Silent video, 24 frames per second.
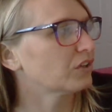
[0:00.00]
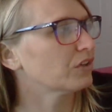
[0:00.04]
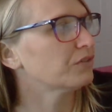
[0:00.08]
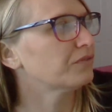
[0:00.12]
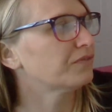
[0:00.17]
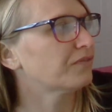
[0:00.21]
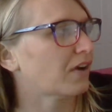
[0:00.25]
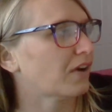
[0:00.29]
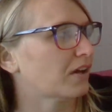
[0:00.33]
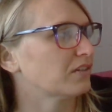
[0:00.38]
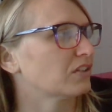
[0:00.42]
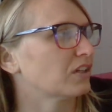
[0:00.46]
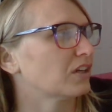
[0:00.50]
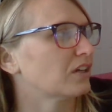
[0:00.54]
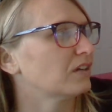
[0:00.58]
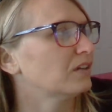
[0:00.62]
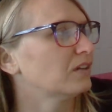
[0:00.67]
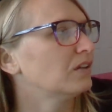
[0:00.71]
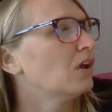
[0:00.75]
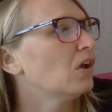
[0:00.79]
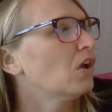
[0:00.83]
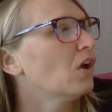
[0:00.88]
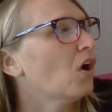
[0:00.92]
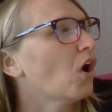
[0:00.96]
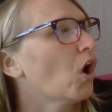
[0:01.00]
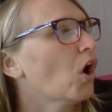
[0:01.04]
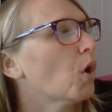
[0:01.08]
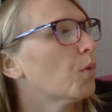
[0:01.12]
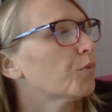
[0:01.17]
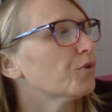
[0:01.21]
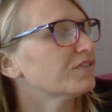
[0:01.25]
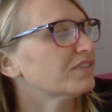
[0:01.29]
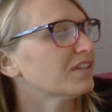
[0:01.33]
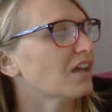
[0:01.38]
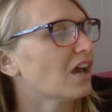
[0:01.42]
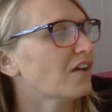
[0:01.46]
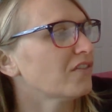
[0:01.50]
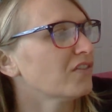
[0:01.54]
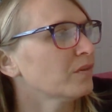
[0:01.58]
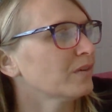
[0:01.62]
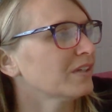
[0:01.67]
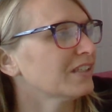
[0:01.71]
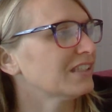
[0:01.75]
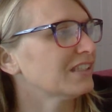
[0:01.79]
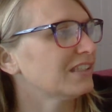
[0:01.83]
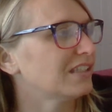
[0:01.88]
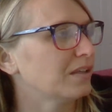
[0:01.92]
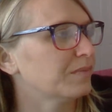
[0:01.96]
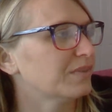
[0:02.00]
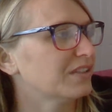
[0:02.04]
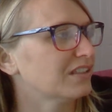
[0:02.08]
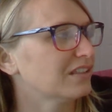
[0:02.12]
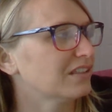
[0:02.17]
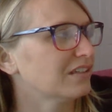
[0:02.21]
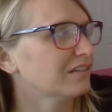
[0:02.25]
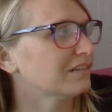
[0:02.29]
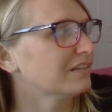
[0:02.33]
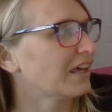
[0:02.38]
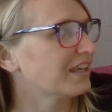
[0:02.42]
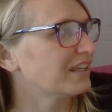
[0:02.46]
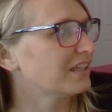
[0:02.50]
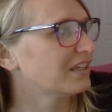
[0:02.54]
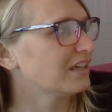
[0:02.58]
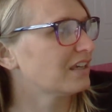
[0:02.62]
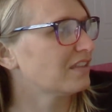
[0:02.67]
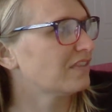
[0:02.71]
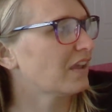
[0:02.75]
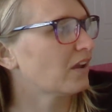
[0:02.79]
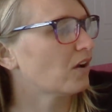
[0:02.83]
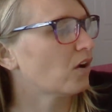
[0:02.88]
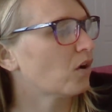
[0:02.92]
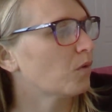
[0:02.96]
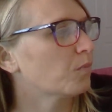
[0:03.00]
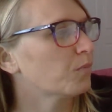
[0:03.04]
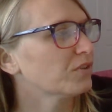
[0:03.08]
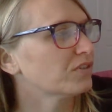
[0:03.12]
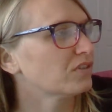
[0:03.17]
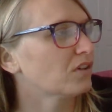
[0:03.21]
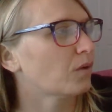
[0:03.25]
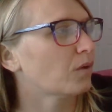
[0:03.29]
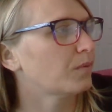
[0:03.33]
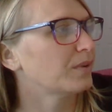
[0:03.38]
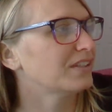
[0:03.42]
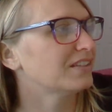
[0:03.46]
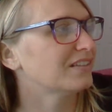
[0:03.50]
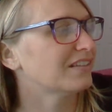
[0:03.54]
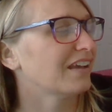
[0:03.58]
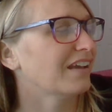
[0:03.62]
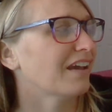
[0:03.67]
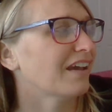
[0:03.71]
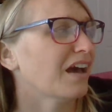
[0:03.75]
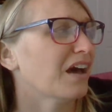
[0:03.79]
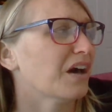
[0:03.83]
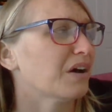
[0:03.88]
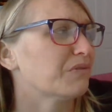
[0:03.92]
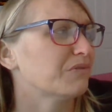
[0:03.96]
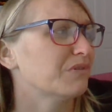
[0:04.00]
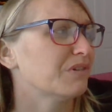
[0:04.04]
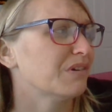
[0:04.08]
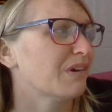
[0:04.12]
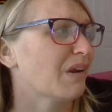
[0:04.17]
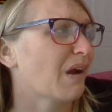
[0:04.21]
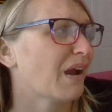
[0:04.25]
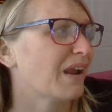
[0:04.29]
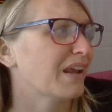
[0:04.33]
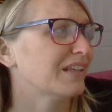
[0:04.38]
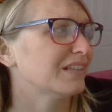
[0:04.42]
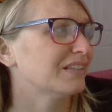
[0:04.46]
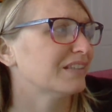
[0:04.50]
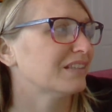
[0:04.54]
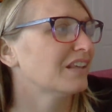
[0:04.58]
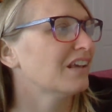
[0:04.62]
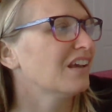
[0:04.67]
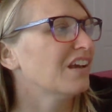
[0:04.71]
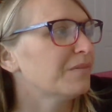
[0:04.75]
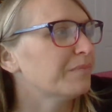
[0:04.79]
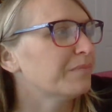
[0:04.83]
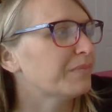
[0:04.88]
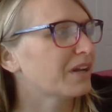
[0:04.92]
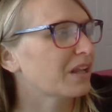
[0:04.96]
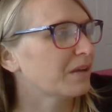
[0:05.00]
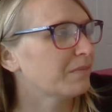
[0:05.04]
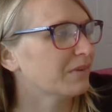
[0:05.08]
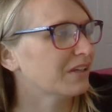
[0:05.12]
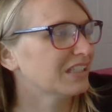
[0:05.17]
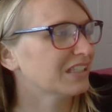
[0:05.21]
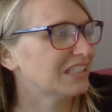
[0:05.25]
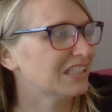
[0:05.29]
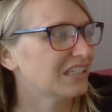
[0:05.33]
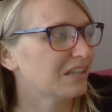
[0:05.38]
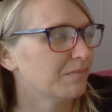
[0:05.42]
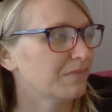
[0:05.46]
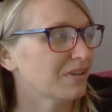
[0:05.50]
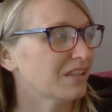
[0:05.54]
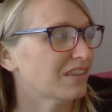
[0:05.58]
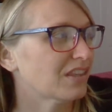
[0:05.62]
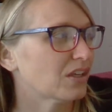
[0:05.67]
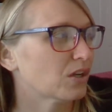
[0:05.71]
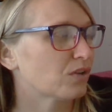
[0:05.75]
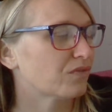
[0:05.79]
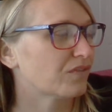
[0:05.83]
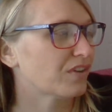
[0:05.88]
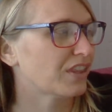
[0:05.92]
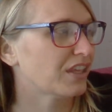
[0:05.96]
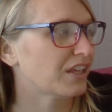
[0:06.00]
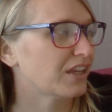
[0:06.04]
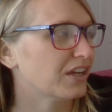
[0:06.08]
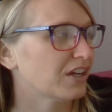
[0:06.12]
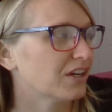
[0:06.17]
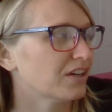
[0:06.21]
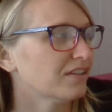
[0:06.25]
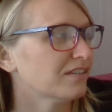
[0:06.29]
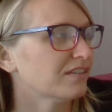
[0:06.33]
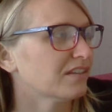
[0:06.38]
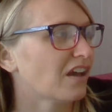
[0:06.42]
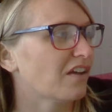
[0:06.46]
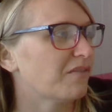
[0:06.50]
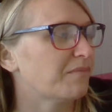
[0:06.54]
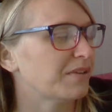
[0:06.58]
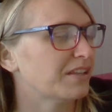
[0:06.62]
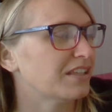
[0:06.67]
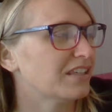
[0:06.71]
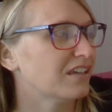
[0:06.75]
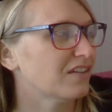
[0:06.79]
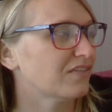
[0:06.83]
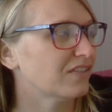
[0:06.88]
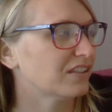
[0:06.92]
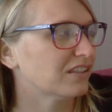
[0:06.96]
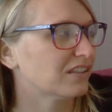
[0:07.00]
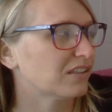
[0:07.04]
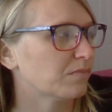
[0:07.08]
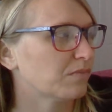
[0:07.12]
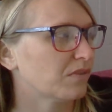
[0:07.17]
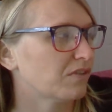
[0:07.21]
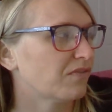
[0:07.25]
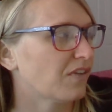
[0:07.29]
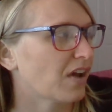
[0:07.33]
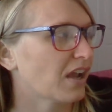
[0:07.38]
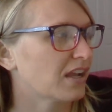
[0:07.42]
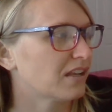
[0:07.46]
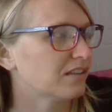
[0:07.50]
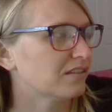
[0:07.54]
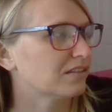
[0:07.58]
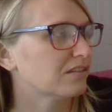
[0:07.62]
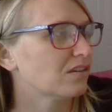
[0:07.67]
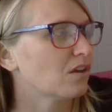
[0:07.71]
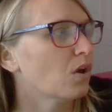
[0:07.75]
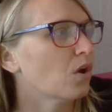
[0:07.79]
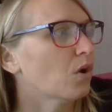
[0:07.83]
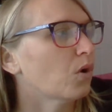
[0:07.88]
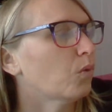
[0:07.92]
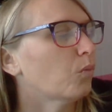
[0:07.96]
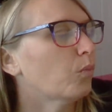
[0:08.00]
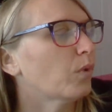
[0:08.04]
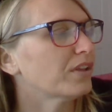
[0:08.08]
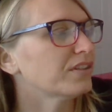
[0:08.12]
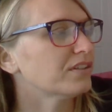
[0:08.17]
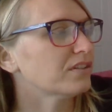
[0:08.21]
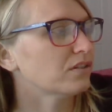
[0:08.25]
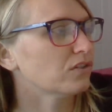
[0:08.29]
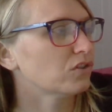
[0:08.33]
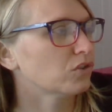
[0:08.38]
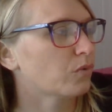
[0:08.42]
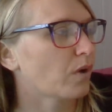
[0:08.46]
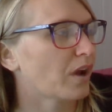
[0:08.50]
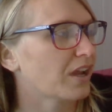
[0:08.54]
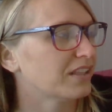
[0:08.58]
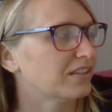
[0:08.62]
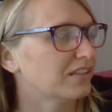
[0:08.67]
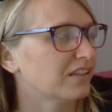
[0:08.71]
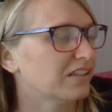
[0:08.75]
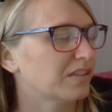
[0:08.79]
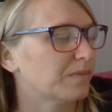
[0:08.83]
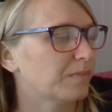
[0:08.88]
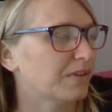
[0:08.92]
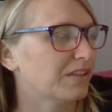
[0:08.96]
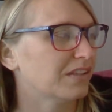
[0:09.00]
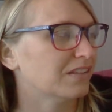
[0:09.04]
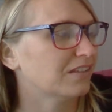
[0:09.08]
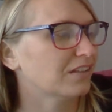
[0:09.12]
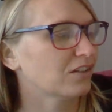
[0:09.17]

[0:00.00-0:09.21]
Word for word: grow fonder. Almost everyone seems to like it. They almost always say, How nice. But I must admit that over the years, I've been given some advice. Once or twice, it's been